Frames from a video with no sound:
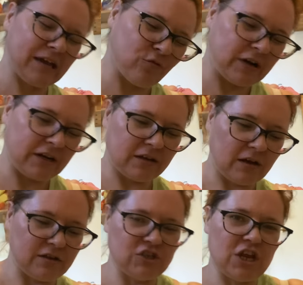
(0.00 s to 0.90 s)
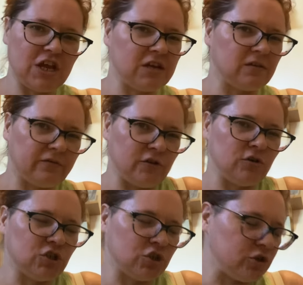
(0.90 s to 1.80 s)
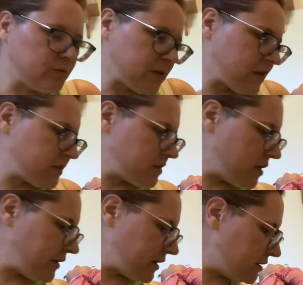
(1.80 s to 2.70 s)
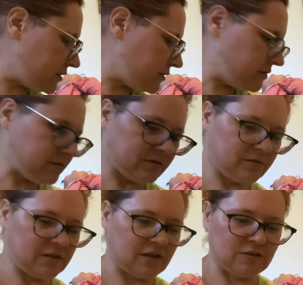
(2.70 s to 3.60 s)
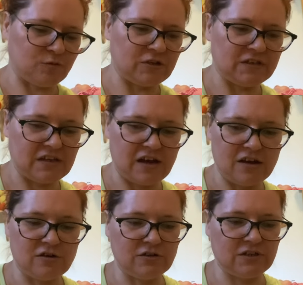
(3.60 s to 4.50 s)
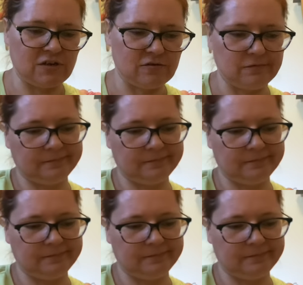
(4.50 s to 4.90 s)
want a jade in the future, but that's not like a desperate desire, so